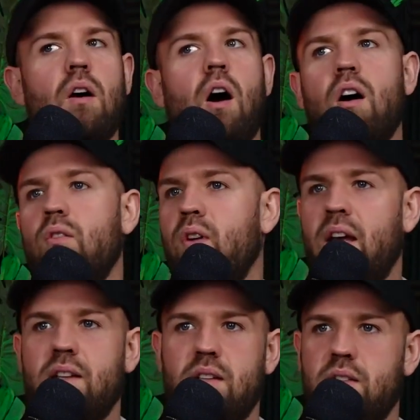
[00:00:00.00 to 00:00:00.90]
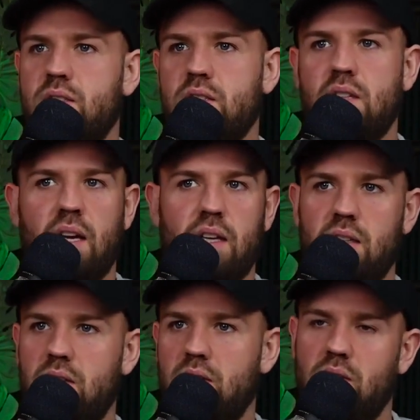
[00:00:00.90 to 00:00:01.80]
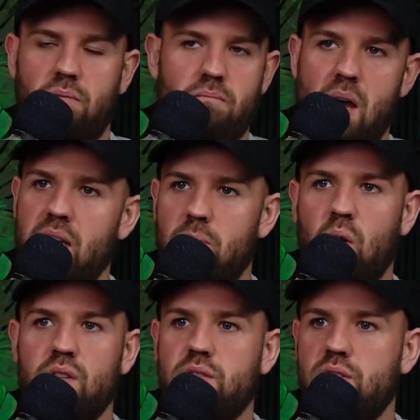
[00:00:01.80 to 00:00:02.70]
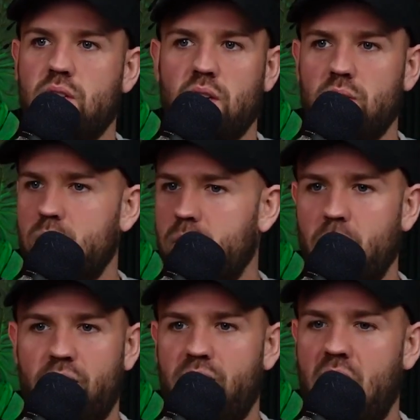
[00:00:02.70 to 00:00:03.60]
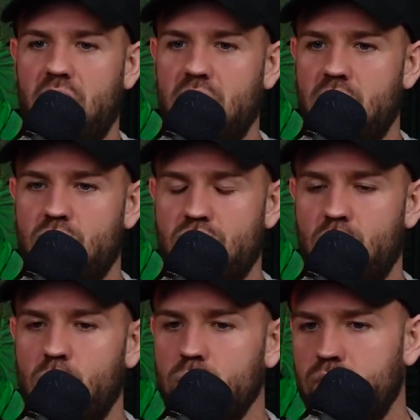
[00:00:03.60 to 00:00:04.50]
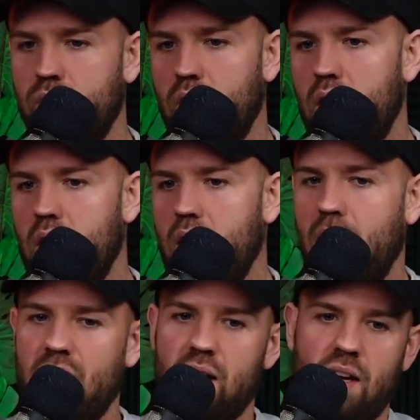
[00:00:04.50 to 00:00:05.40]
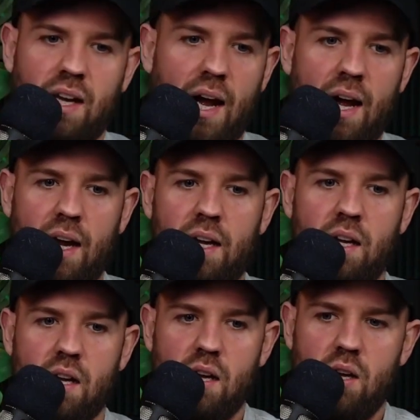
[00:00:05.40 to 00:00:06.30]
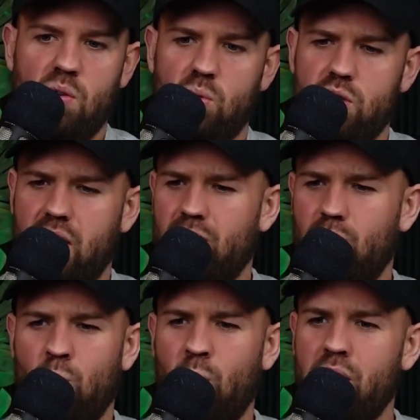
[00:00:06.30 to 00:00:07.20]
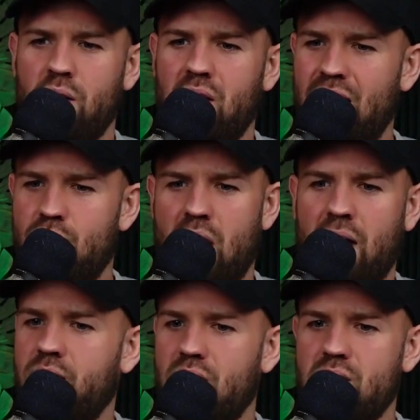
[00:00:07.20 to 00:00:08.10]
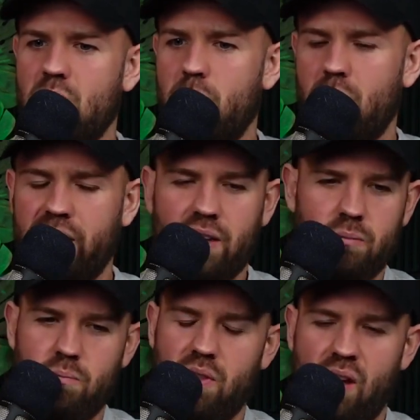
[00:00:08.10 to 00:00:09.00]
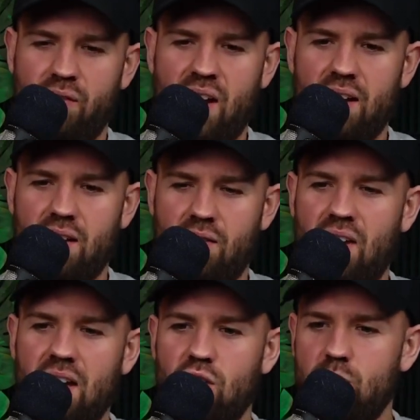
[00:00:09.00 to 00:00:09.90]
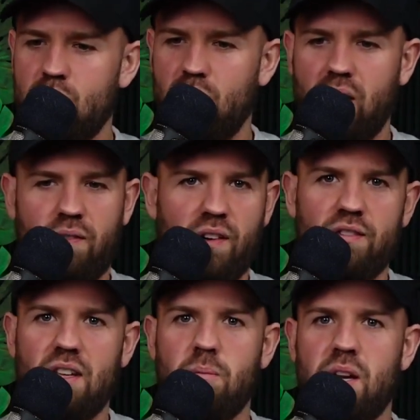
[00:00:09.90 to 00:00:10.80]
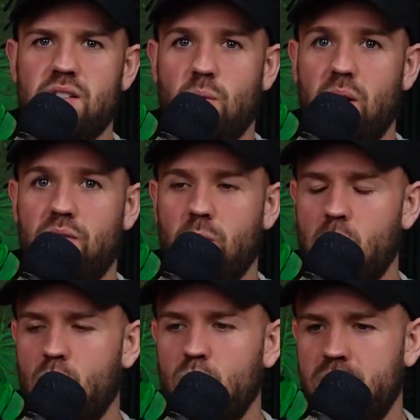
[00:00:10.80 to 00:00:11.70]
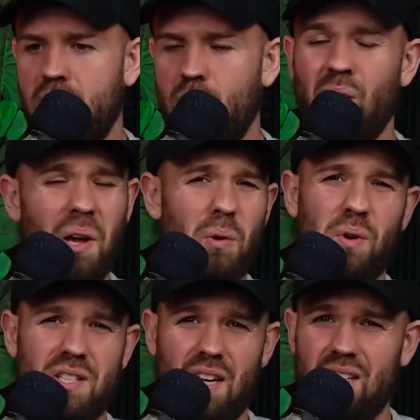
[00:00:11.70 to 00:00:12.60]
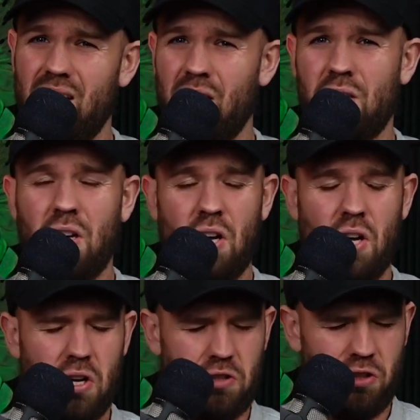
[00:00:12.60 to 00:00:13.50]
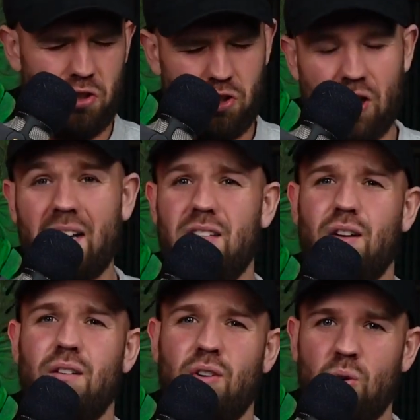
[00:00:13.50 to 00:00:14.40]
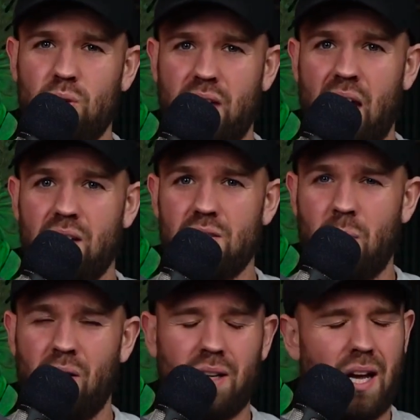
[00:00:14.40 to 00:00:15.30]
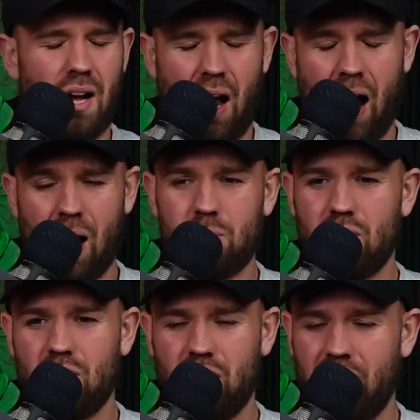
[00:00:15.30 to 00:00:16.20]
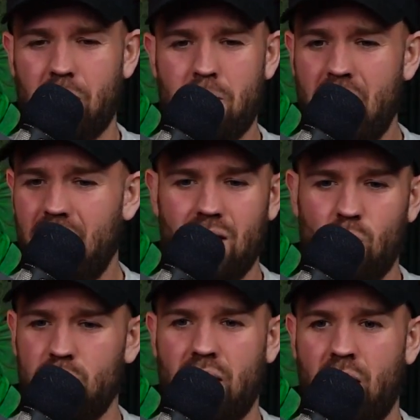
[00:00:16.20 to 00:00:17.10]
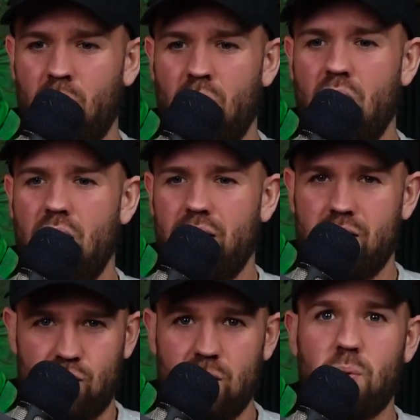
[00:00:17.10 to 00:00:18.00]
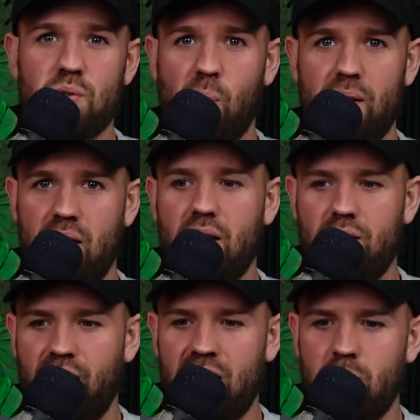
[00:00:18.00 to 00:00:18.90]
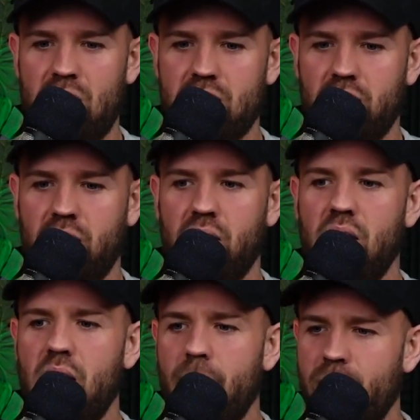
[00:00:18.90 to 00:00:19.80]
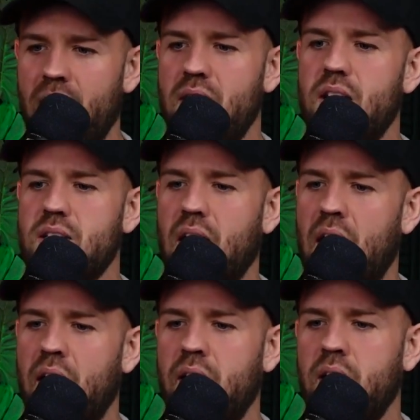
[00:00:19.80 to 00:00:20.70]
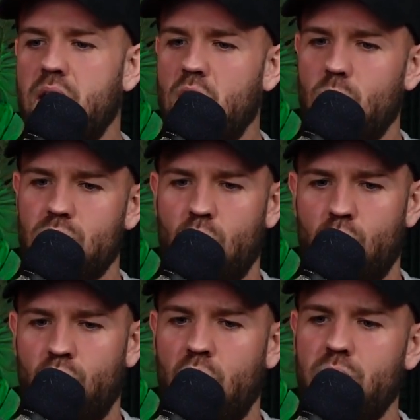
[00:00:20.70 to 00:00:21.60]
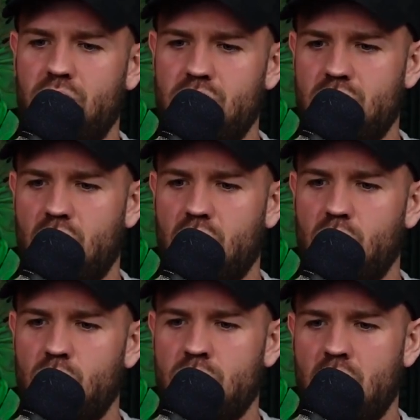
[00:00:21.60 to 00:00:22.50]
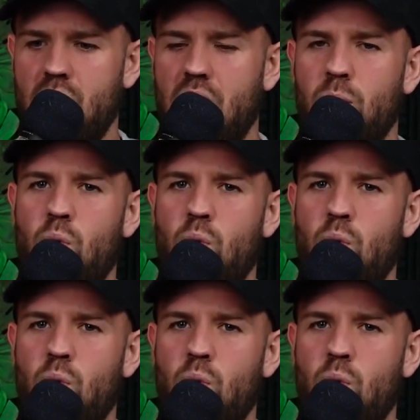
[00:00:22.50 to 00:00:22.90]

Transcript: horrendous like minibus that was about thirty years old, and then the guy was like weirdly driving us a like the the event the venue was only like fifteen minutes away from our hotel. We stayed in a shiter of a hotel as well, like absolute like a minging hotel, the cheapest one they could find basically. Then this guy was going round in circles, and